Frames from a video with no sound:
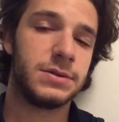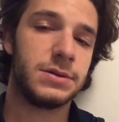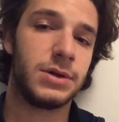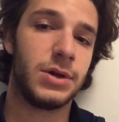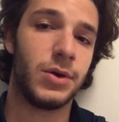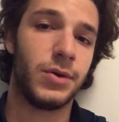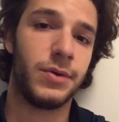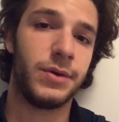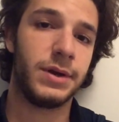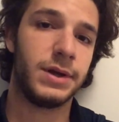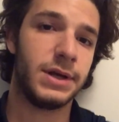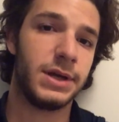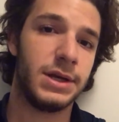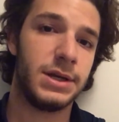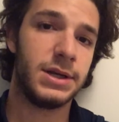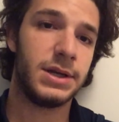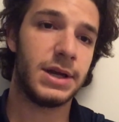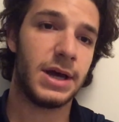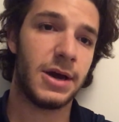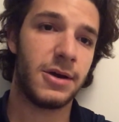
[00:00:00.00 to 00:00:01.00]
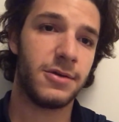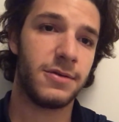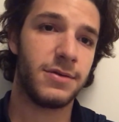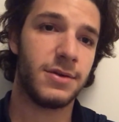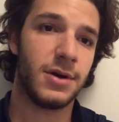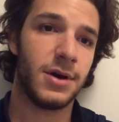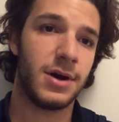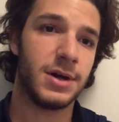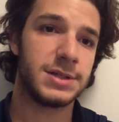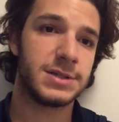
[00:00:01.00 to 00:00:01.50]
going in and out of
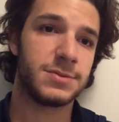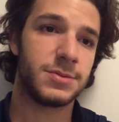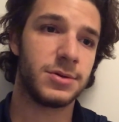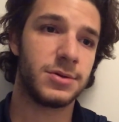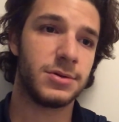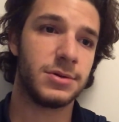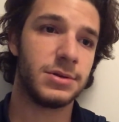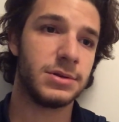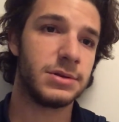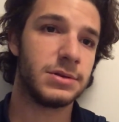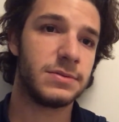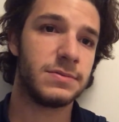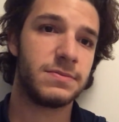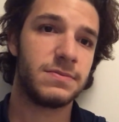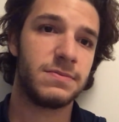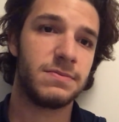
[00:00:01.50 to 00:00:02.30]
the hospital